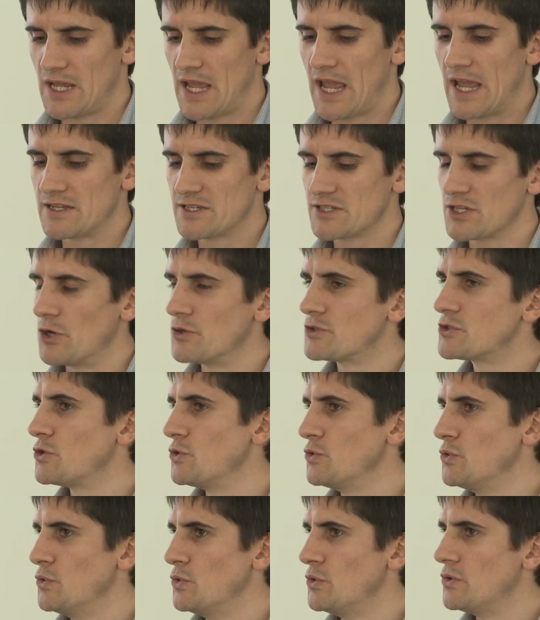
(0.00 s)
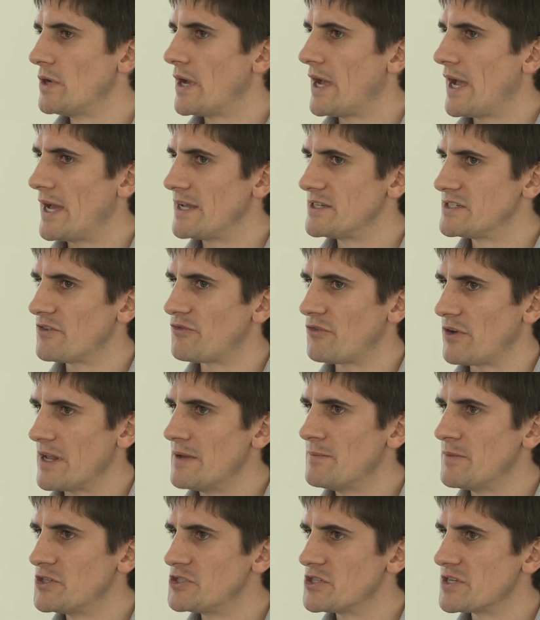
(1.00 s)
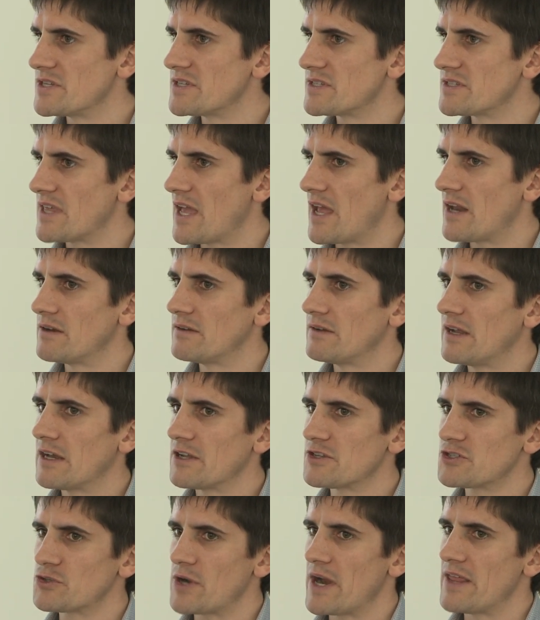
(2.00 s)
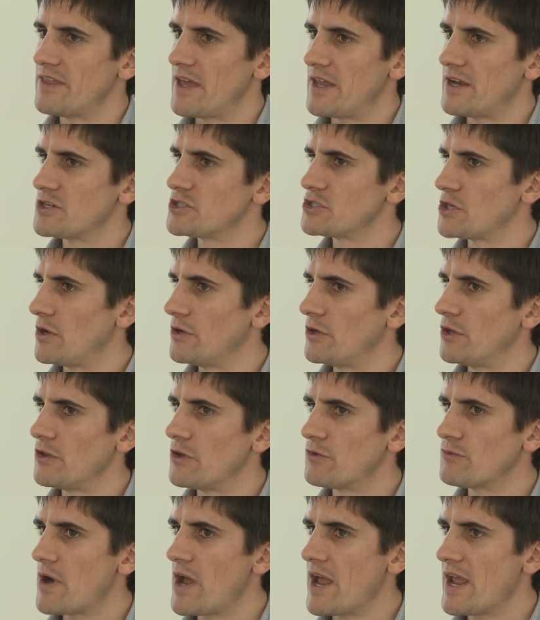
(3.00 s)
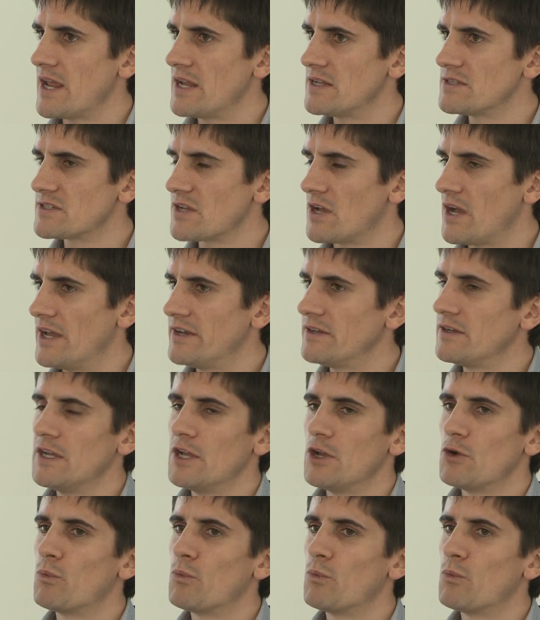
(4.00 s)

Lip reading: And so two different images that illustrate that are shown on the right-hand side,